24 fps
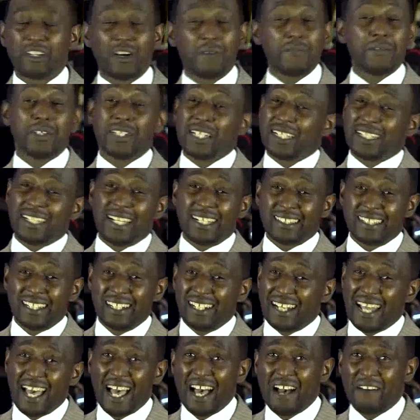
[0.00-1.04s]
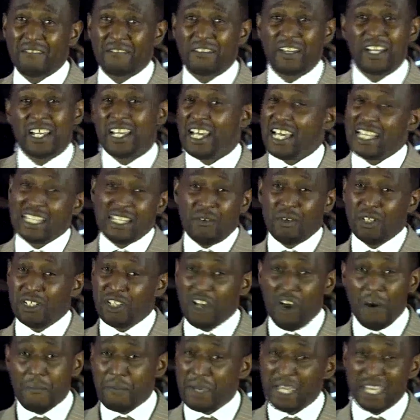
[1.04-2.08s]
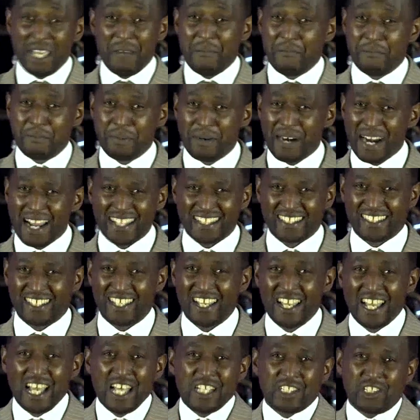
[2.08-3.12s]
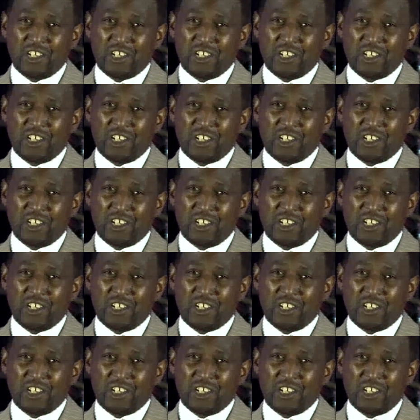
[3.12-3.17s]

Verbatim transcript: be communicating love and they will not be impressed.